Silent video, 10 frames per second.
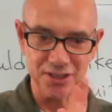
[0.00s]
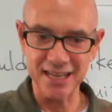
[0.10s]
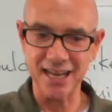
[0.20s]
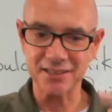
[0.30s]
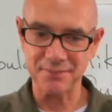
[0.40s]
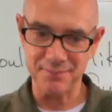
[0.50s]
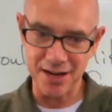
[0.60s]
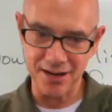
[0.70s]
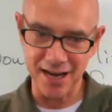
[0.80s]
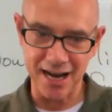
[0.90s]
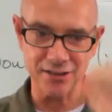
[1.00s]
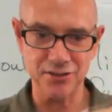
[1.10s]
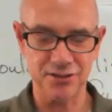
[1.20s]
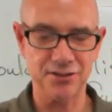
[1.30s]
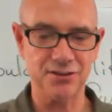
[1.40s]
Yes, Mary, I do
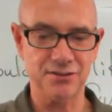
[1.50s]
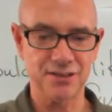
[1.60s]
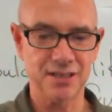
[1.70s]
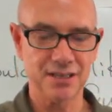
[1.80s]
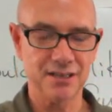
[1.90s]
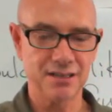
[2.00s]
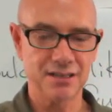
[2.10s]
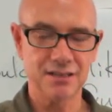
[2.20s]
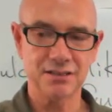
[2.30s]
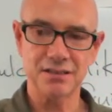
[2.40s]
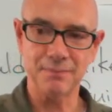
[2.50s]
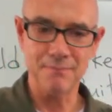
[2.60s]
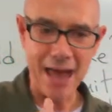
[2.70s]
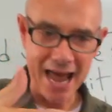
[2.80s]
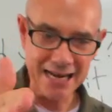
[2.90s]
too. Some
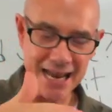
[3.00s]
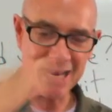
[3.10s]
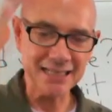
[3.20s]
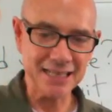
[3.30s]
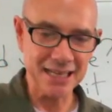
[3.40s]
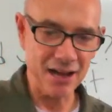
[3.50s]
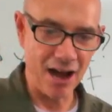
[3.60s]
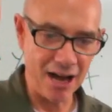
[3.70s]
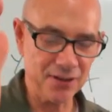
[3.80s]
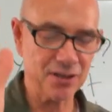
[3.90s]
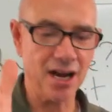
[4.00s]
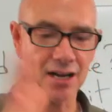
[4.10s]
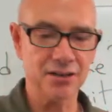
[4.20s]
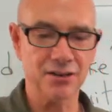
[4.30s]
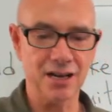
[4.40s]
mayonnaise and
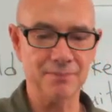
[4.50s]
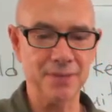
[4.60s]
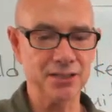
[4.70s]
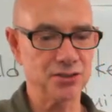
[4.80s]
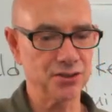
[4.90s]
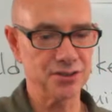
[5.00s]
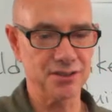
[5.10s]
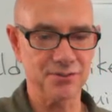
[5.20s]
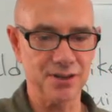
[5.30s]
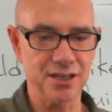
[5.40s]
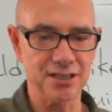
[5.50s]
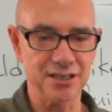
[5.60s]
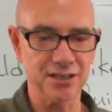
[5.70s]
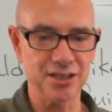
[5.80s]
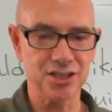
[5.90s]
avocado on my toast is very
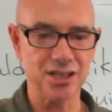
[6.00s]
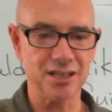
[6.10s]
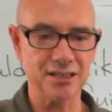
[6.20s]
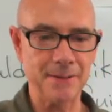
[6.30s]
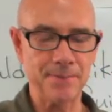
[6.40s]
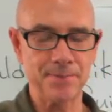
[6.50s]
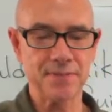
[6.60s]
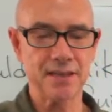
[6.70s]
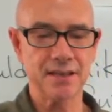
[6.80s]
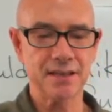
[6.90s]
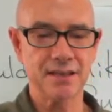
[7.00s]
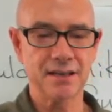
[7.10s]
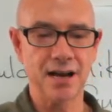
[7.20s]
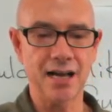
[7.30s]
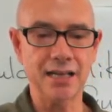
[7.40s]
delicious.
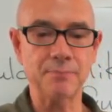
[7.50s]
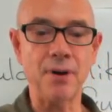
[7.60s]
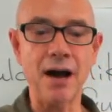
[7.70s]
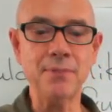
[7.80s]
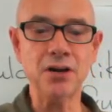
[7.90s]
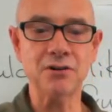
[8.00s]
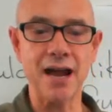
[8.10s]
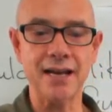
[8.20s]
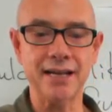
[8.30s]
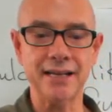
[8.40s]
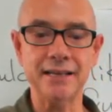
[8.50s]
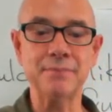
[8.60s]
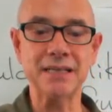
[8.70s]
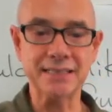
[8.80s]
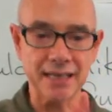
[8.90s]
I like pomegranate in
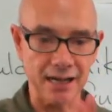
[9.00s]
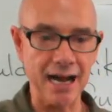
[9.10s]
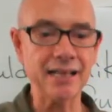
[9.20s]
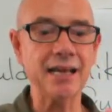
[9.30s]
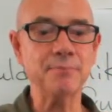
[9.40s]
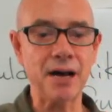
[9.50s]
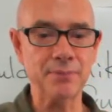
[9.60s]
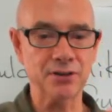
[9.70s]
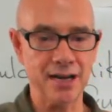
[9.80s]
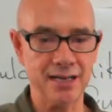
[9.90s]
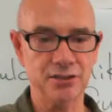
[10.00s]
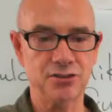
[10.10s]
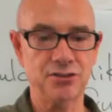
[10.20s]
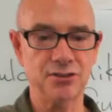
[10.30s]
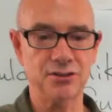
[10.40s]
my salad. I like pomegranate
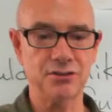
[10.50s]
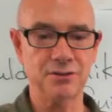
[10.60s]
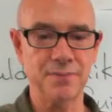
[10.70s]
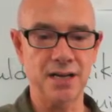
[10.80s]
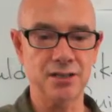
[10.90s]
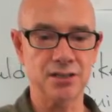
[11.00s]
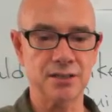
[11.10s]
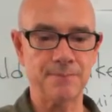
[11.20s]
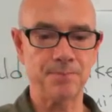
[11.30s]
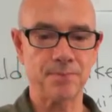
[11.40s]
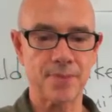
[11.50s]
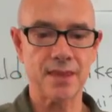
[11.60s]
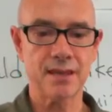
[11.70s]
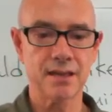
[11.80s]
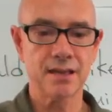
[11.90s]
too, Umesh.
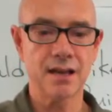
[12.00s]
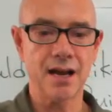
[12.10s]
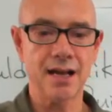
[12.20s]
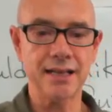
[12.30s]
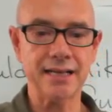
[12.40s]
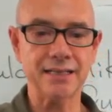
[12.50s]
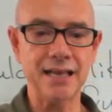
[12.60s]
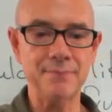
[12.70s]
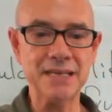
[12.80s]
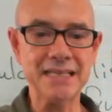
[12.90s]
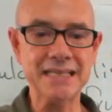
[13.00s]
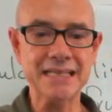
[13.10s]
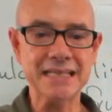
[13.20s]
I like lemon.